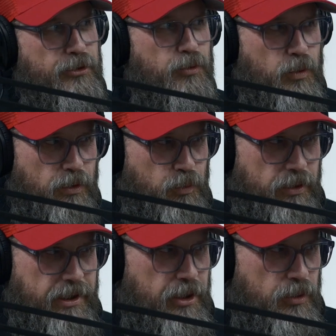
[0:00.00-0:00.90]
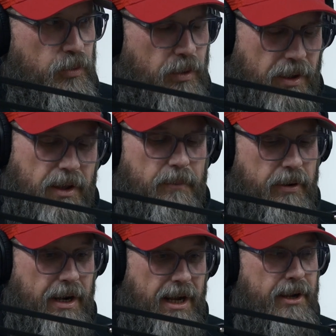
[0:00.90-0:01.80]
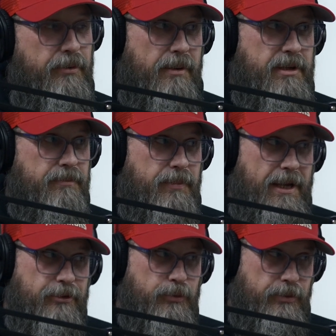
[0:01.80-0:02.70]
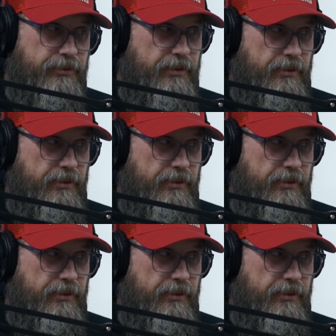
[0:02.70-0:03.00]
work with you, but I mean, Paige was